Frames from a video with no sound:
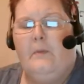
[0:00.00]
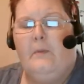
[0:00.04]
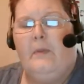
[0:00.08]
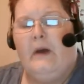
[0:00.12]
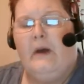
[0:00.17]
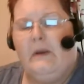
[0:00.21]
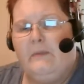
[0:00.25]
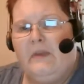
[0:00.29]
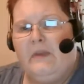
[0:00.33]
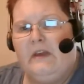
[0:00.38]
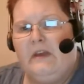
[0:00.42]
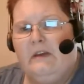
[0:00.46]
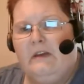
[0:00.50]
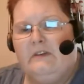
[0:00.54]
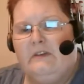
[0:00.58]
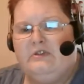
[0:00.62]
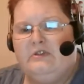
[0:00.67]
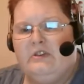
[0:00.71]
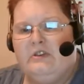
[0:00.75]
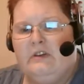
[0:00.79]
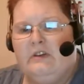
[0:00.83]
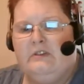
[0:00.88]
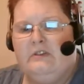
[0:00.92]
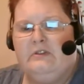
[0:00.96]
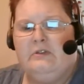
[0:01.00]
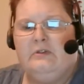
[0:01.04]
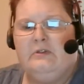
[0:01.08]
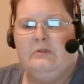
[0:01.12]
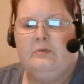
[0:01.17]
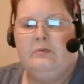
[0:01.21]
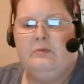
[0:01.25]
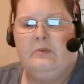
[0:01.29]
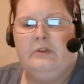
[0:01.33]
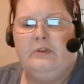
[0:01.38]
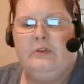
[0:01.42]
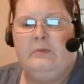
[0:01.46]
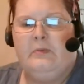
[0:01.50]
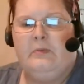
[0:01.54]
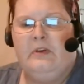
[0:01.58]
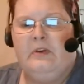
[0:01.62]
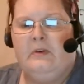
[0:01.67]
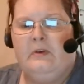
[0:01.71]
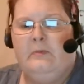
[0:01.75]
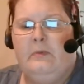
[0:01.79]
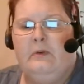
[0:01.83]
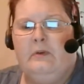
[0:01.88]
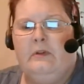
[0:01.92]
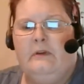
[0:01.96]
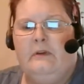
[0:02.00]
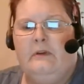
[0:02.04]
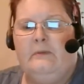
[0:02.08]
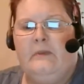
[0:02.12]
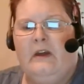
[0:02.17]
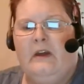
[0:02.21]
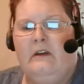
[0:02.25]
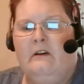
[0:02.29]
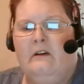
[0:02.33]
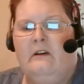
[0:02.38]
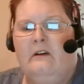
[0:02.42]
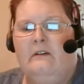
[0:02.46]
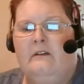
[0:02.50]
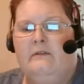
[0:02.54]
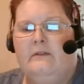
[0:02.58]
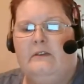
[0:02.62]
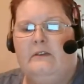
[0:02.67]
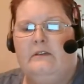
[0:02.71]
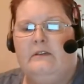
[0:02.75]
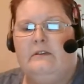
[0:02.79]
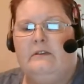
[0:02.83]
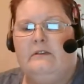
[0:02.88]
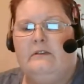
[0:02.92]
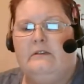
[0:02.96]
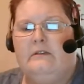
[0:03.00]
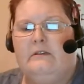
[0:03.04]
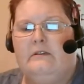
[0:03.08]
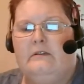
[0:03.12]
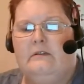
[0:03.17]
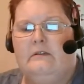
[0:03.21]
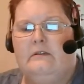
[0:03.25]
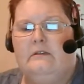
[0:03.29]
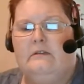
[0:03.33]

by being gentle with the people in my office.